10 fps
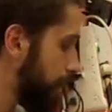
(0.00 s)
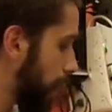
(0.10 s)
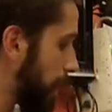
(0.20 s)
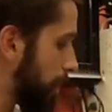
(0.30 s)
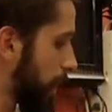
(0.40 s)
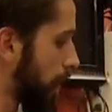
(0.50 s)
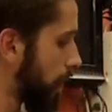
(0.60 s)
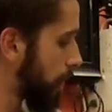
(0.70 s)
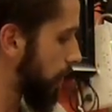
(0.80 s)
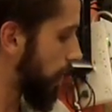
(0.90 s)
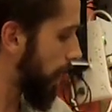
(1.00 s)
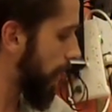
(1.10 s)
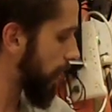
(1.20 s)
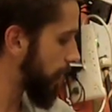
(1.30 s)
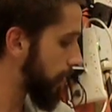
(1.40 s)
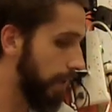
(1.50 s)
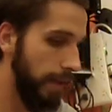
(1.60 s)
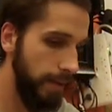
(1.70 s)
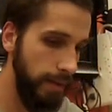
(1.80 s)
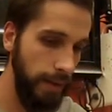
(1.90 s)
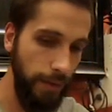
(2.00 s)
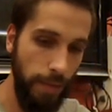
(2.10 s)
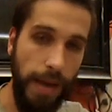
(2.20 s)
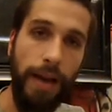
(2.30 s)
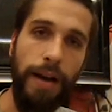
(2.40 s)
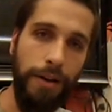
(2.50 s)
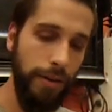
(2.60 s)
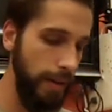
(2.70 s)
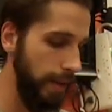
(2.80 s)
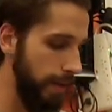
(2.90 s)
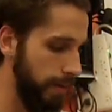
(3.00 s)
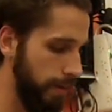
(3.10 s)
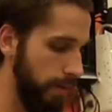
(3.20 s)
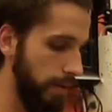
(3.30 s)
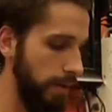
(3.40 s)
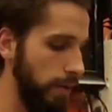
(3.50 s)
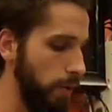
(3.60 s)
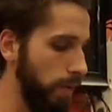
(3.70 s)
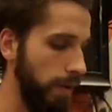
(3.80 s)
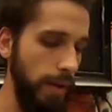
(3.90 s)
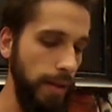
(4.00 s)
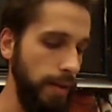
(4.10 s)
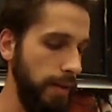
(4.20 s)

Okay, so that is it. If you make 100 of these, you will